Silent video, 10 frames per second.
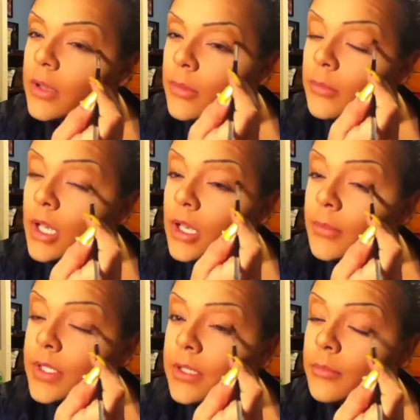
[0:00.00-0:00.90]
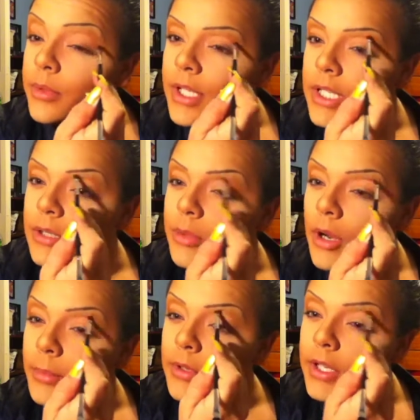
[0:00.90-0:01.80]
when makeup isn't blended
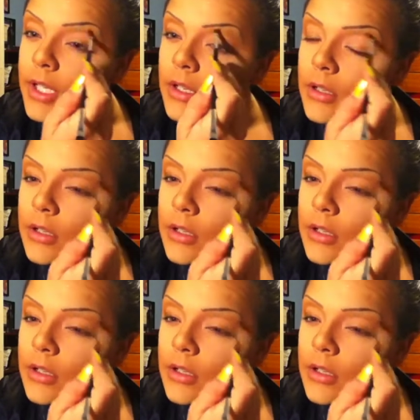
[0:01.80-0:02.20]
properly.